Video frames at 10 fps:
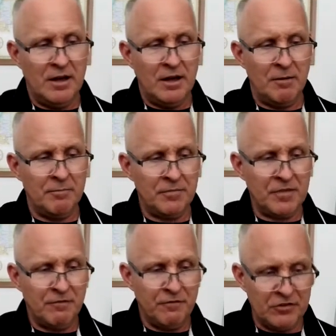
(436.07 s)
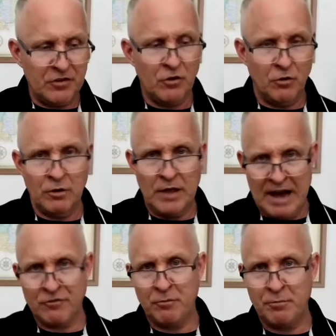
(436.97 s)
um, physical
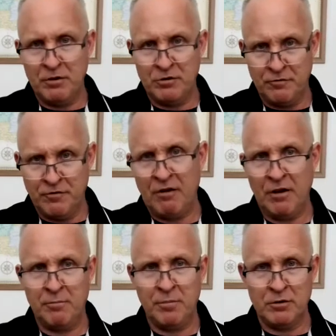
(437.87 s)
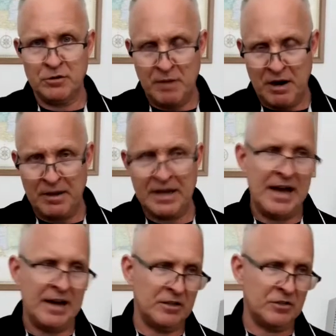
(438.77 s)
attributes, variables,
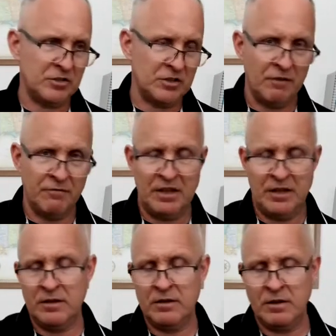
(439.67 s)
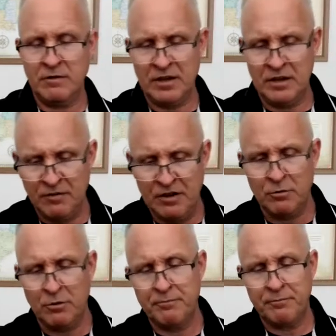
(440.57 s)
biomechanics of the of the
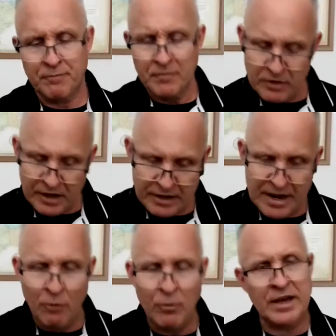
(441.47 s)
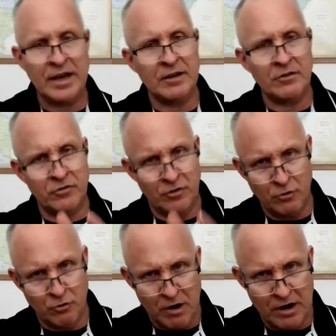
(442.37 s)
individual. Okay, now we get
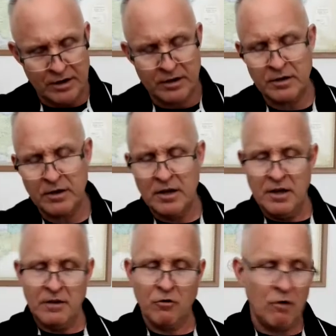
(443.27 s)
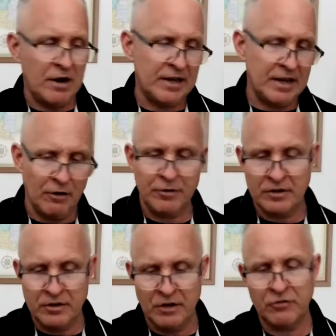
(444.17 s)
into chronic chronic health
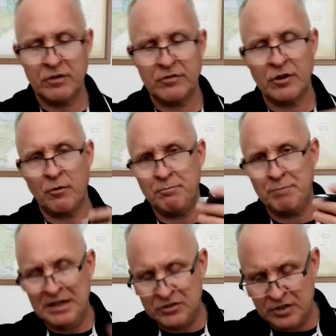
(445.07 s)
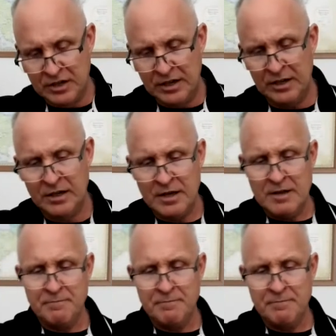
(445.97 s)
conditions, and obesity